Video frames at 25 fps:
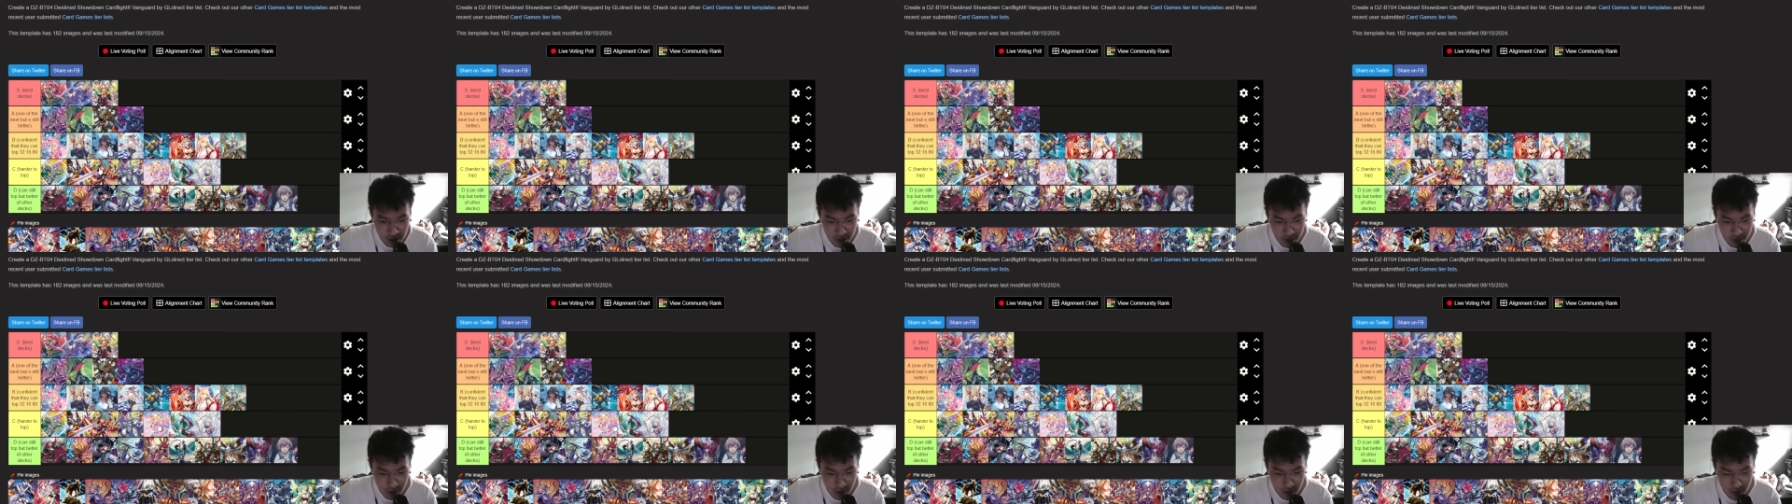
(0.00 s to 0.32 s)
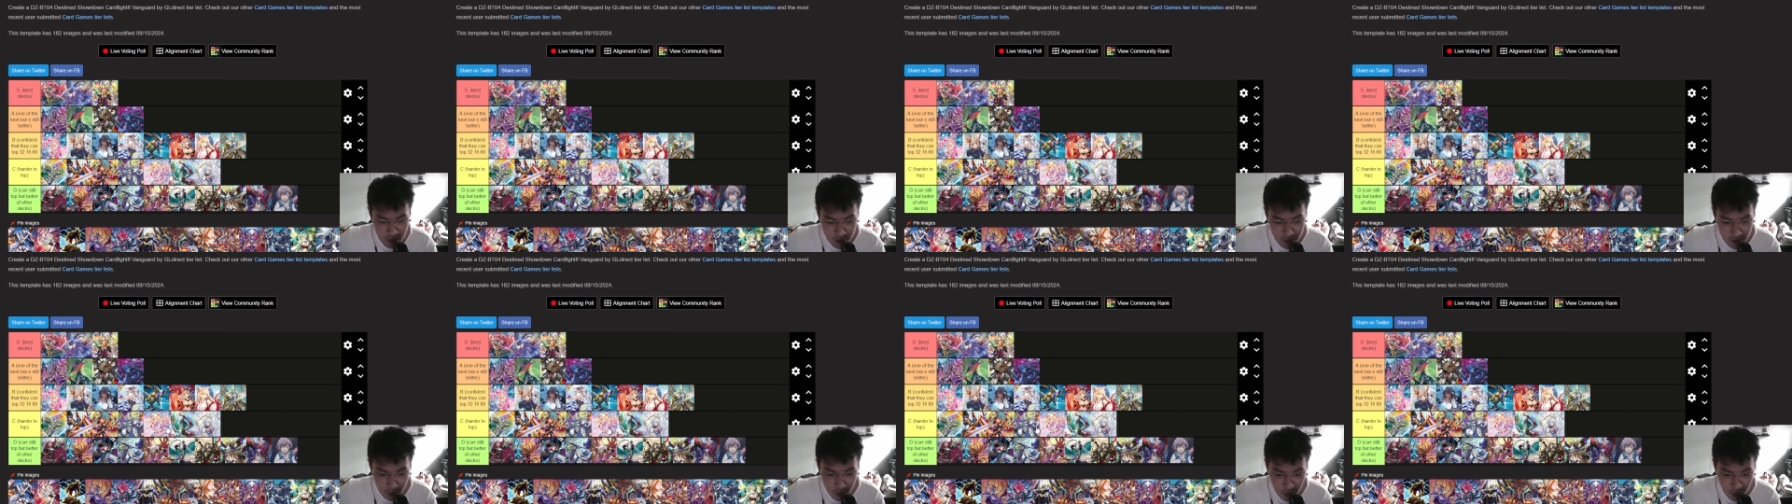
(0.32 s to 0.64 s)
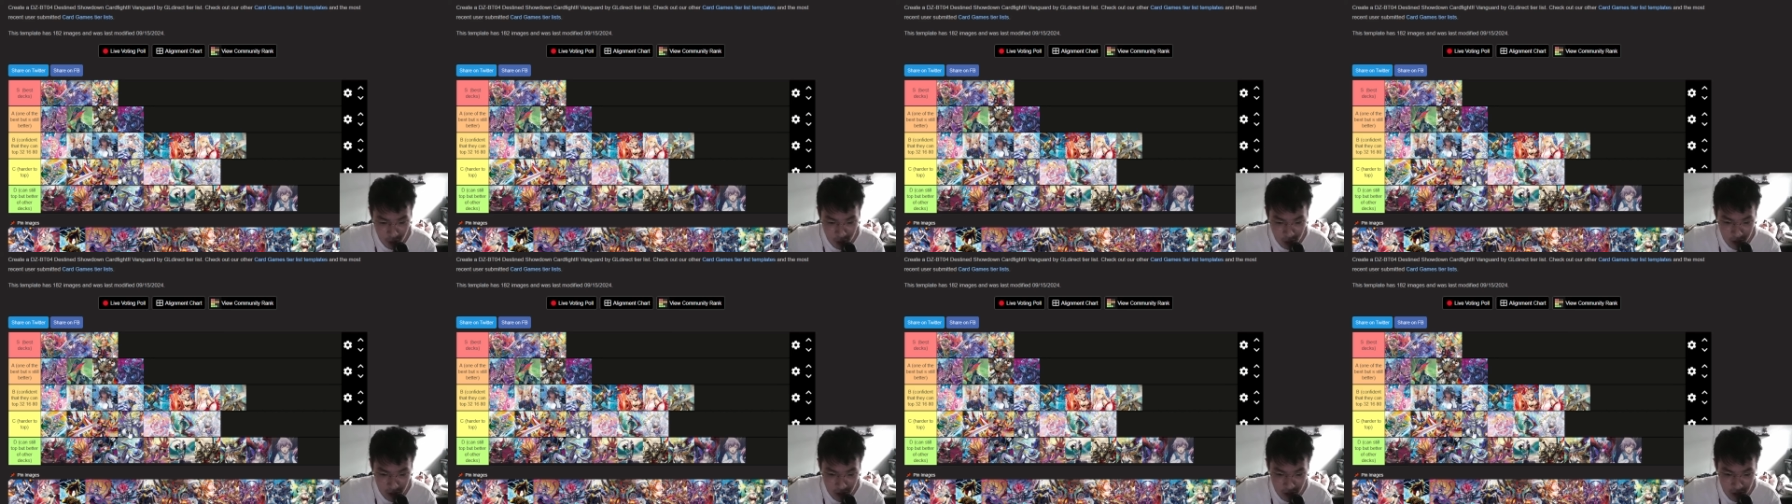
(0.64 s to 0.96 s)
because of the
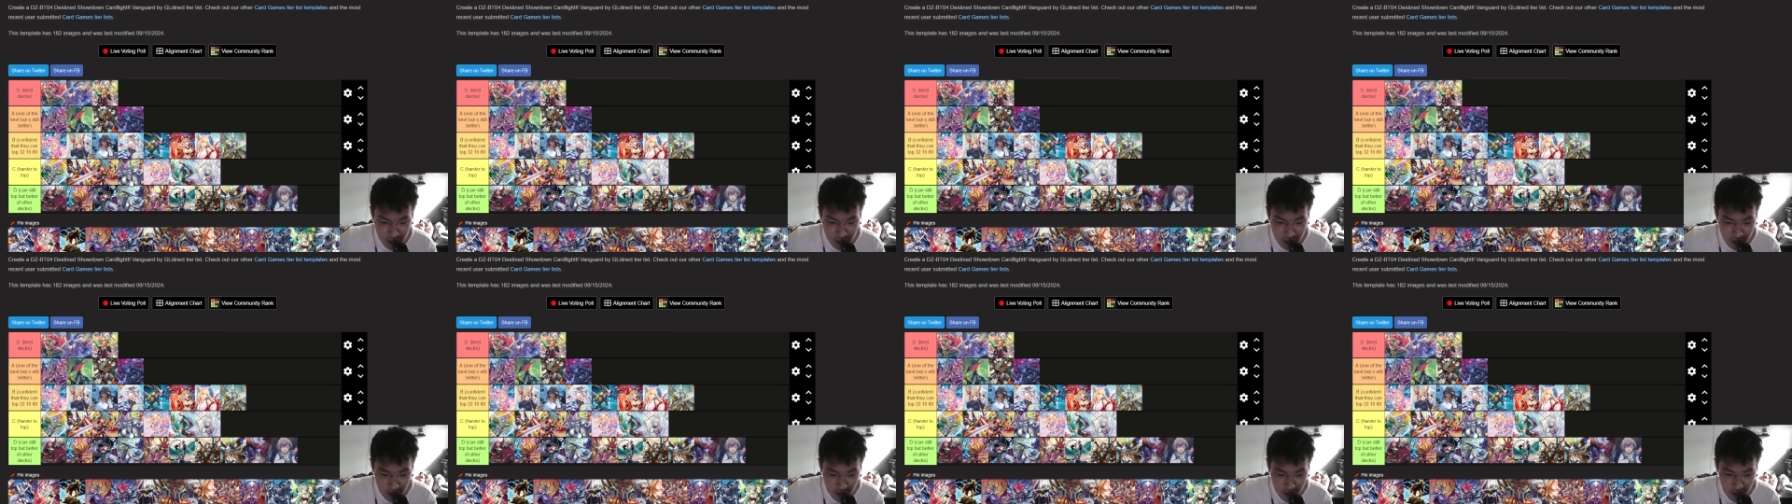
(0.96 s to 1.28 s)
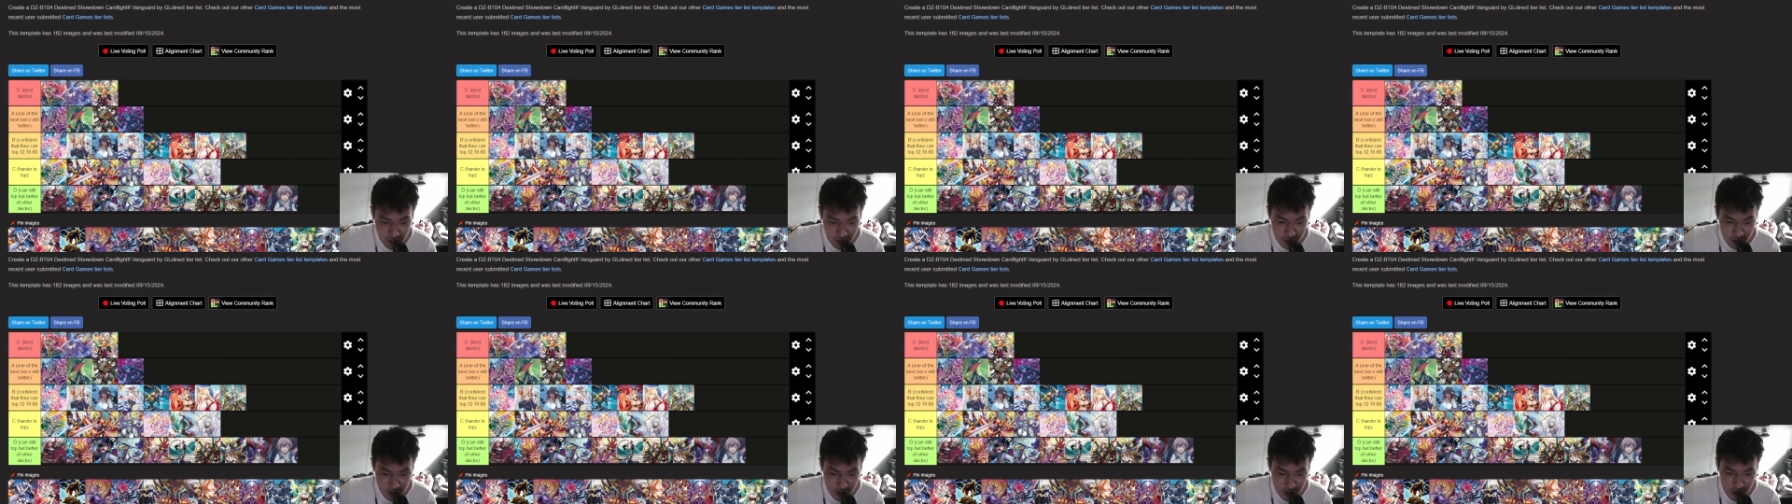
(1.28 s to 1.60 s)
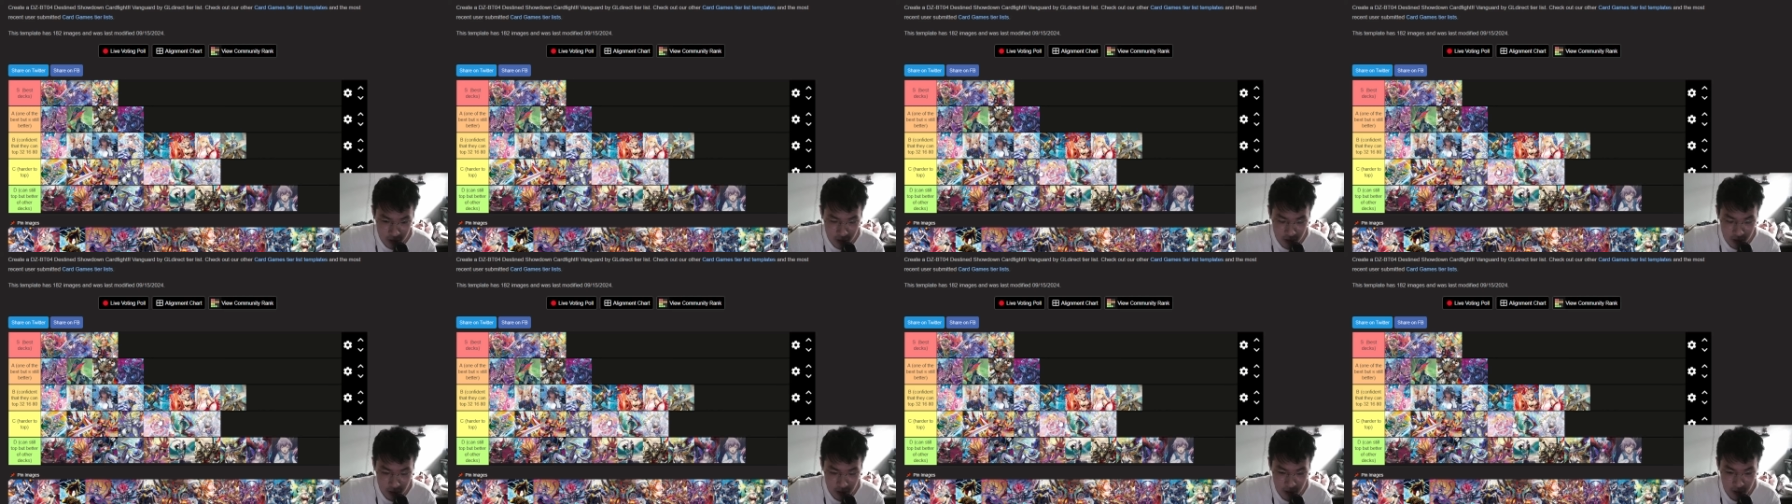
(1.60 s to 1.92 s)
multi-attackers.